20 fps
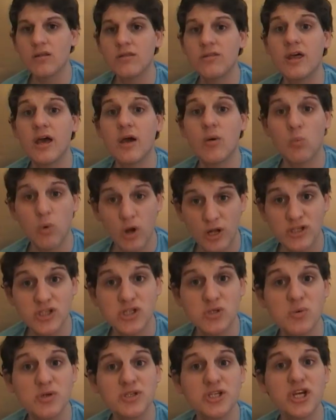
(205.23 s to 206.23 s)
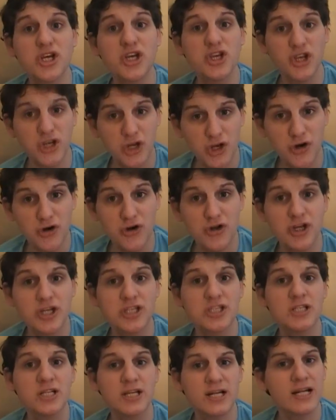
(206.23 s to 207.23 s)
There once was a
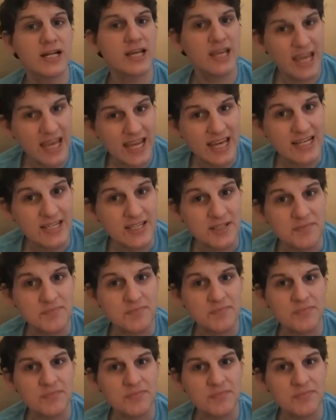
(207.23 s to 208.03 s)
curious little kid